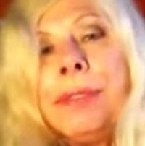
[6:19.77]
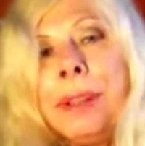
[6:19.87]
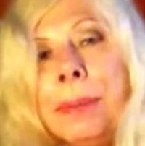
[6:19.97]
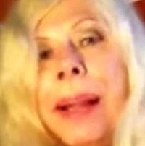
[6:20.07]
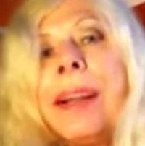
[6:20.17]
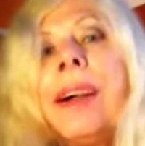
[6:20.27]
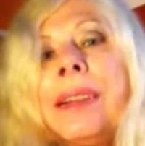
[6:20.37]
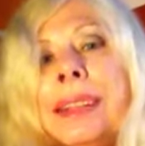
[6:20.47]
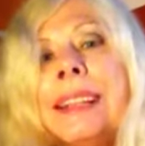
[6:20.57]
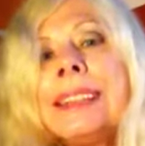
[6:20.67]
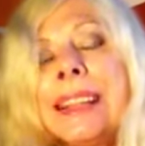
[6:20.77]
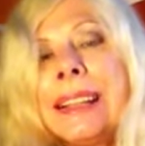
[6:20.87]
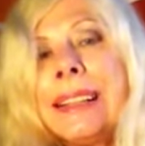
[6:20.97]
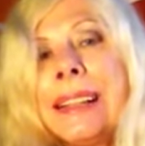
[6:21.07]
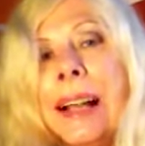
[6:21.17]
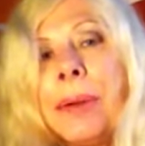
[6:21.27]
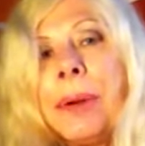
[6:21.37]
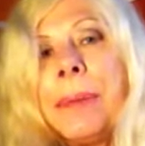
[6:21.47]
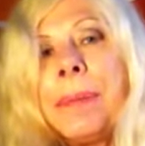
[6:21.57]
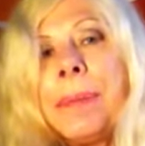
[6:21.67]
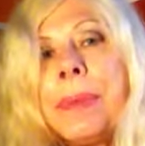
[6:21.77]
feedback on that psychic hour.